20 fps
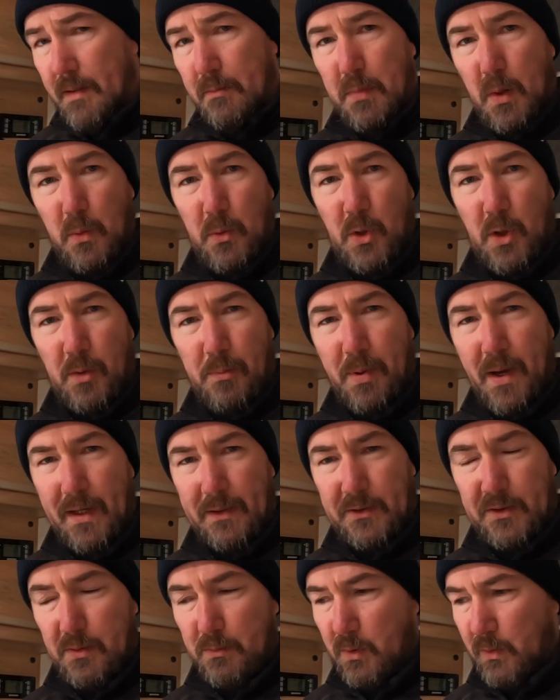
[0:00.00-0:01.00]
But we're all
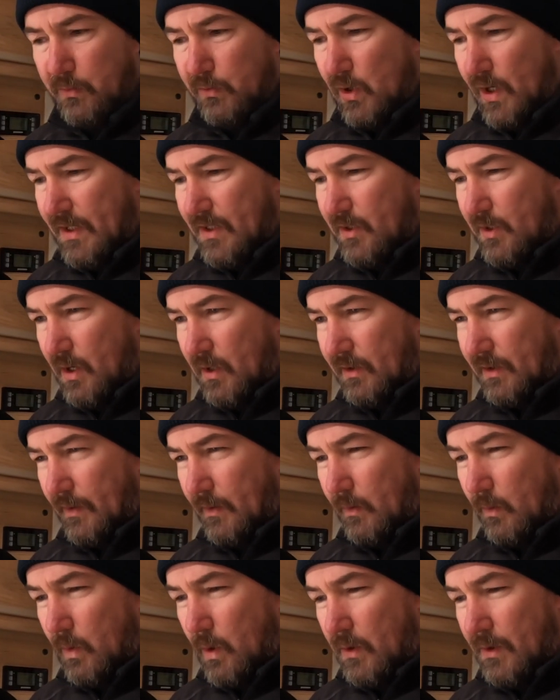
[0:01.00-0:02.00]
packed up, we've restocked our
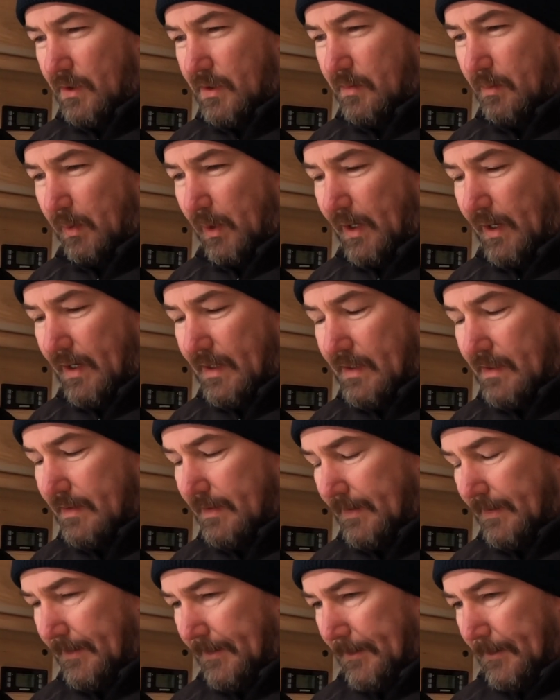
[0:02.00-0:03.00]
water supplies,
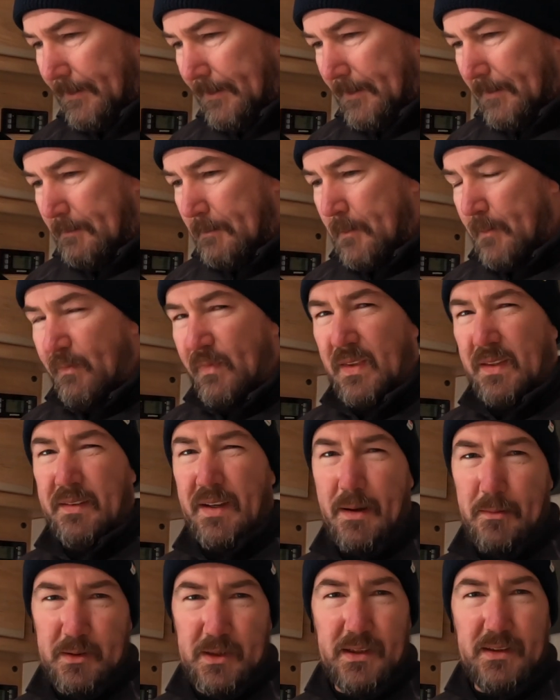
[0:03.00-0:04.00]

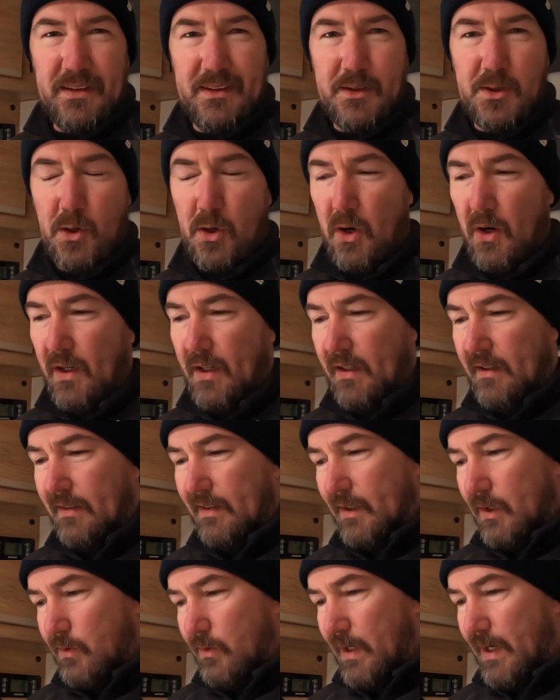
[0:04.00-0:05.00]
emptied the toilet and
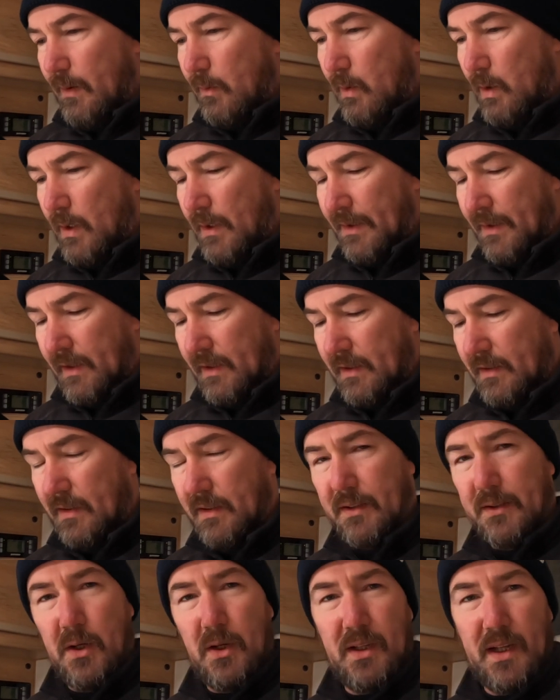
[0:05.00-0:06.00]
the grey water
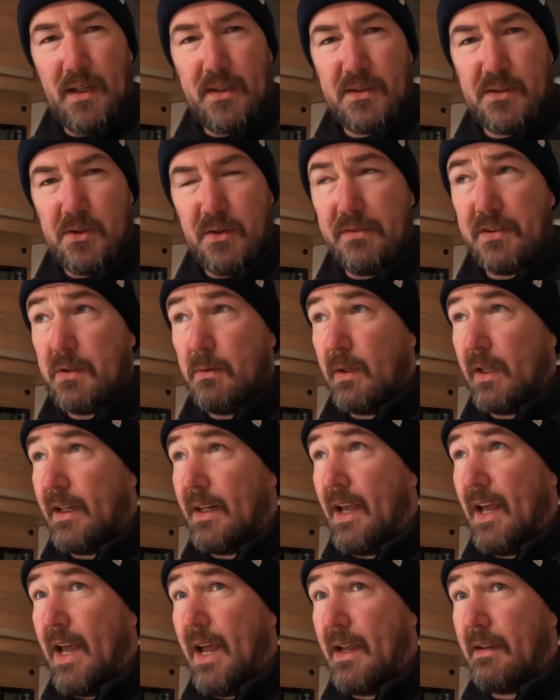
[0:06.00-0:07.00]
and all that stuff. So we're going
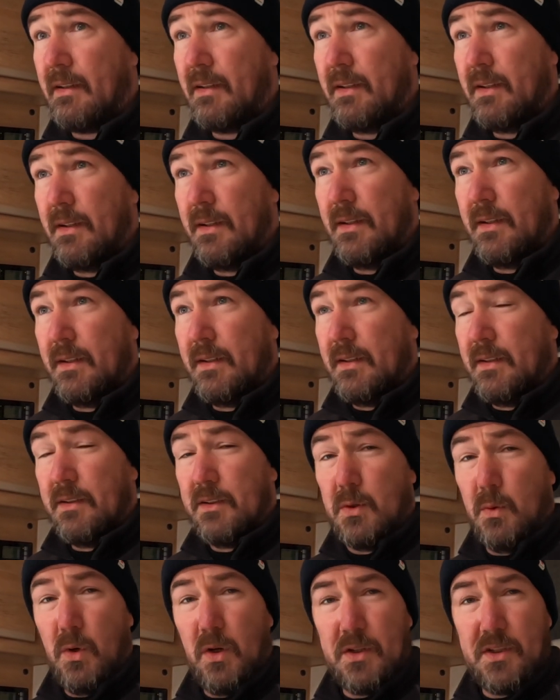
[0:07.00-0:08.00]
to head
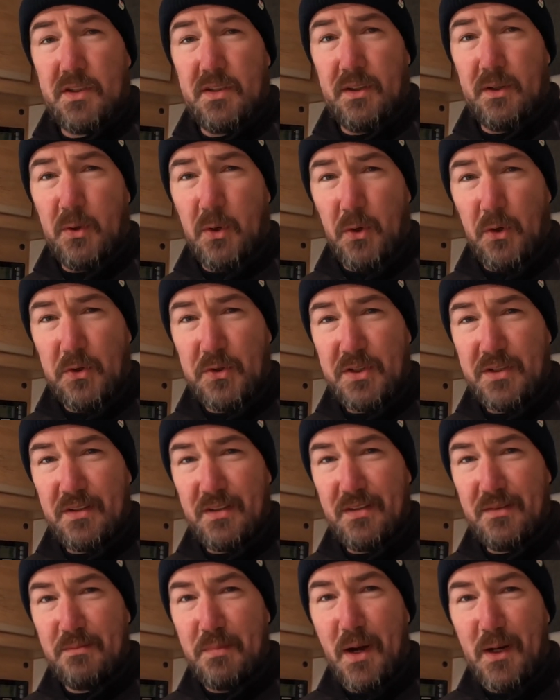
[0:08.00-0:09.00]
towards the coast,
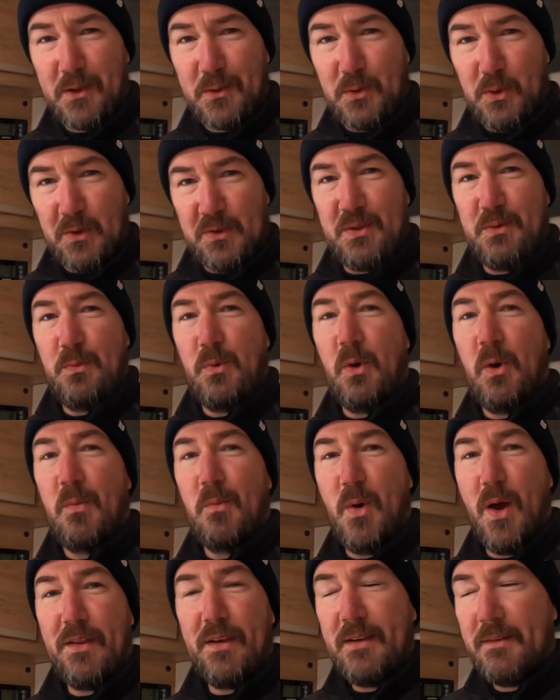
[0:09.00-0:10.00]
back towards the warm
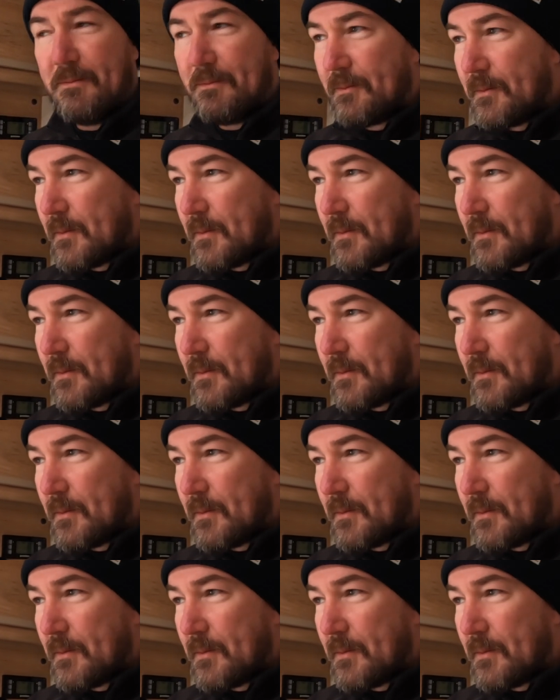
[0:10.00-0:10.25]
weather.